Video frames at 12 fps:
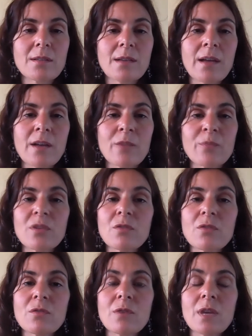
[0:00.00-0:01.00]
to help
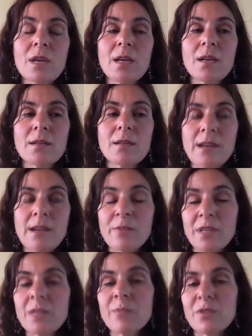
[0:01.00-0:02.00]

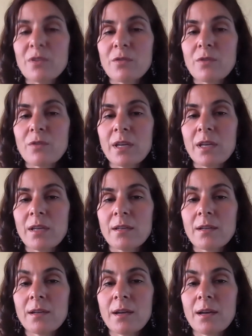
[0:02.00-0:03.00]
keep you in